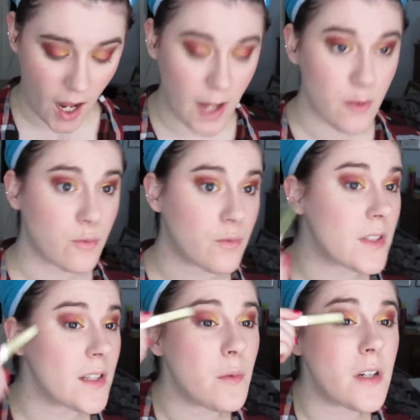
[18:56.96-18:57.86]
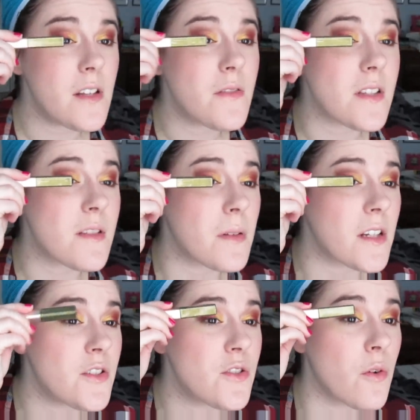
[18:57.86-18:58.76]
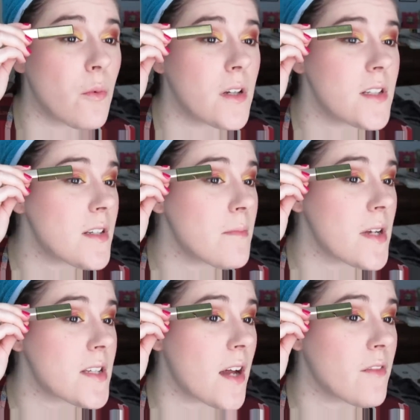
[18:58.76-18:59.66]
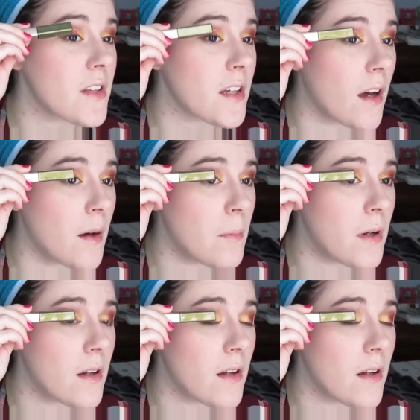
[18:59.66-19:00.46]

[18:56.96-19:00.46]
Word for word: I really want to use this, but I don't want it to mess everything up.